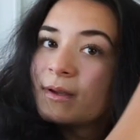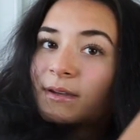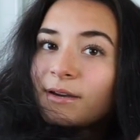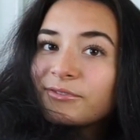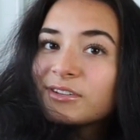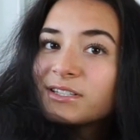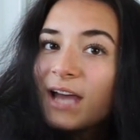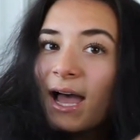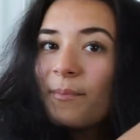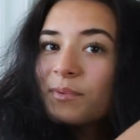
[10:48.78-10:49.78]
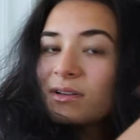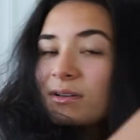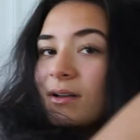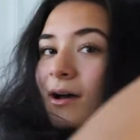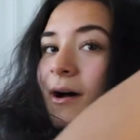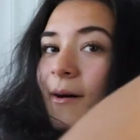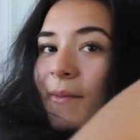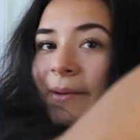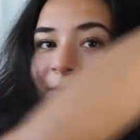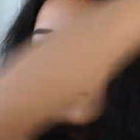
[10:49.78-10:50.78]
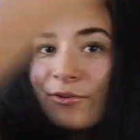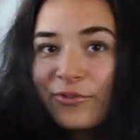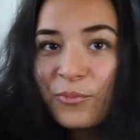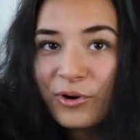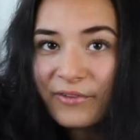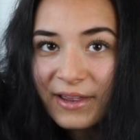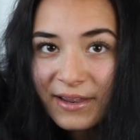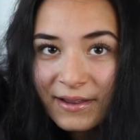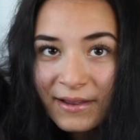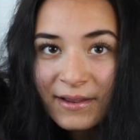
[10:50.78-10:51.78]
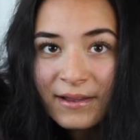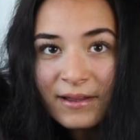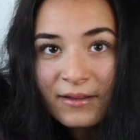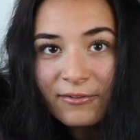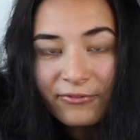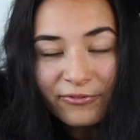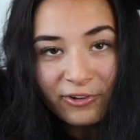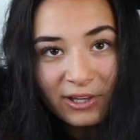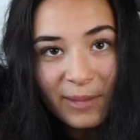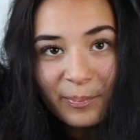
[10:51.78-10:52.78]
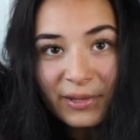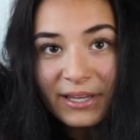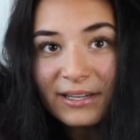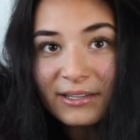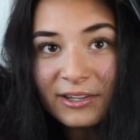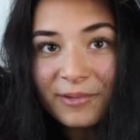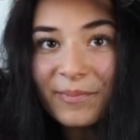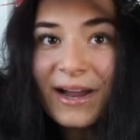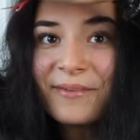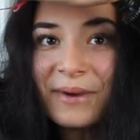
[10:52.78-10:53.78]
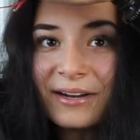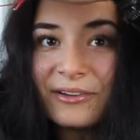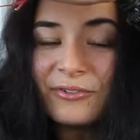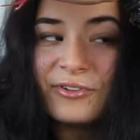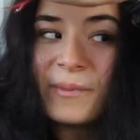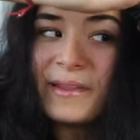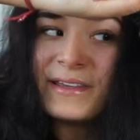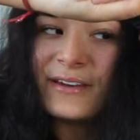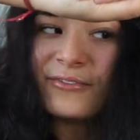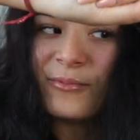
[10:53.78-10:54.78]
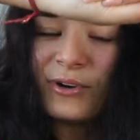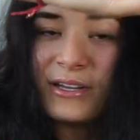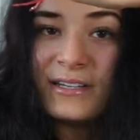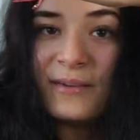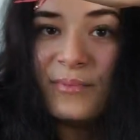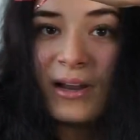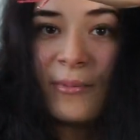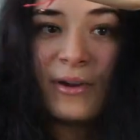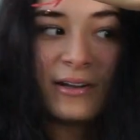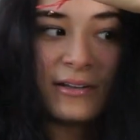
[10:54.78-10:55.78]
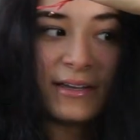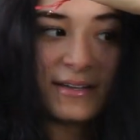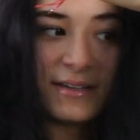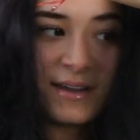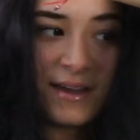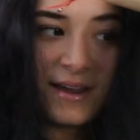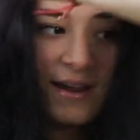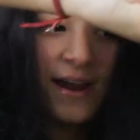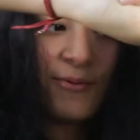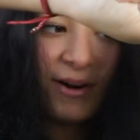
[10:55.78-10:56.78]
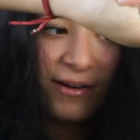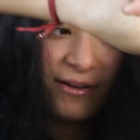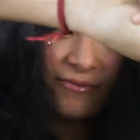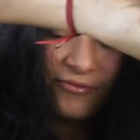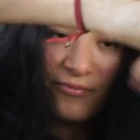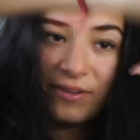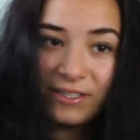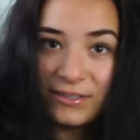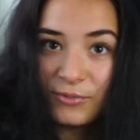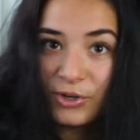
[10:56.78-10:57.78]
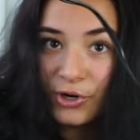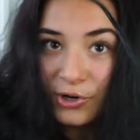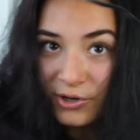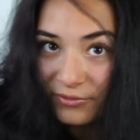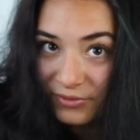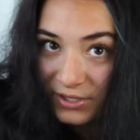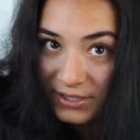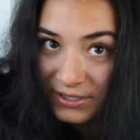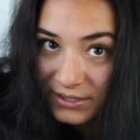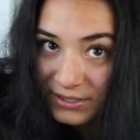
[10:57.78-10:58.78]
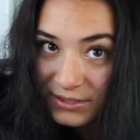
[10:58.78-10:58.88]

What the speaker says: Now for the top, I'm gonna go for more of a flip. Like the bottom had a little flip on the end from what I did, but I'm gonna like, I want a, like some curve to this.